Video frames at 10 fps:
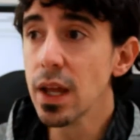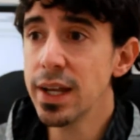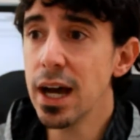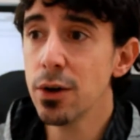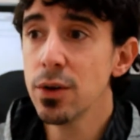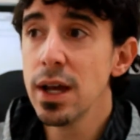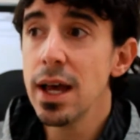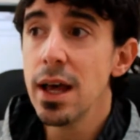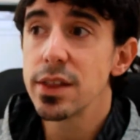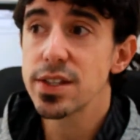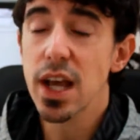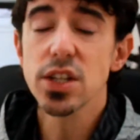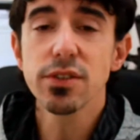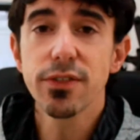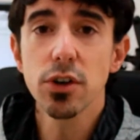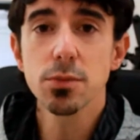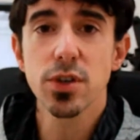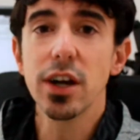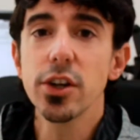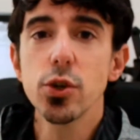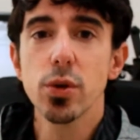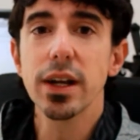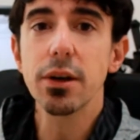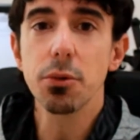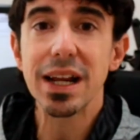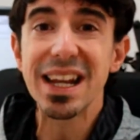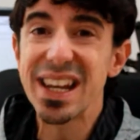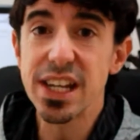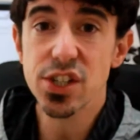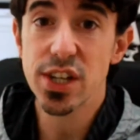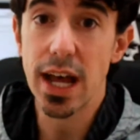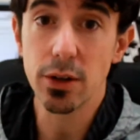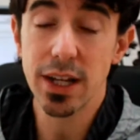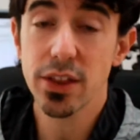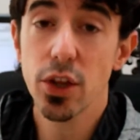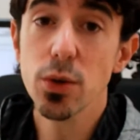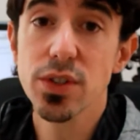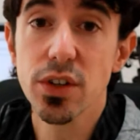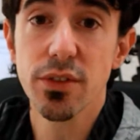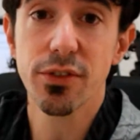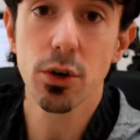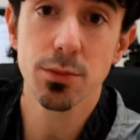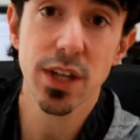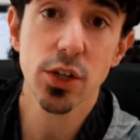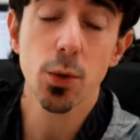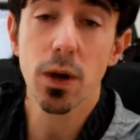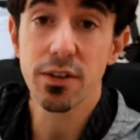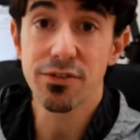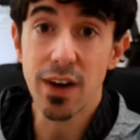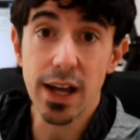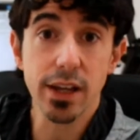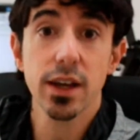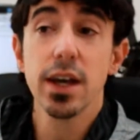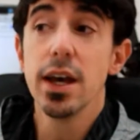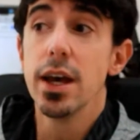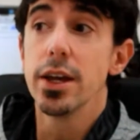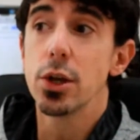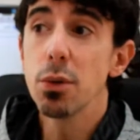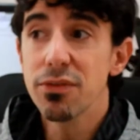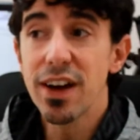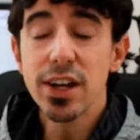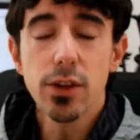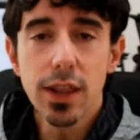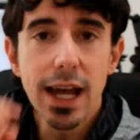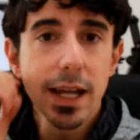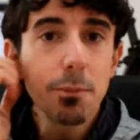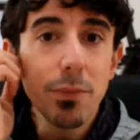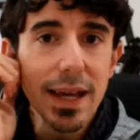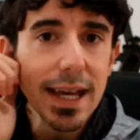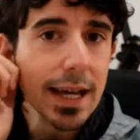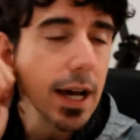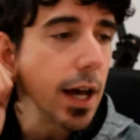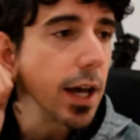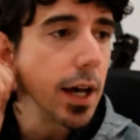Now, discussion forums are usually really niche down, and those are the forums that you want to find. You will find online big,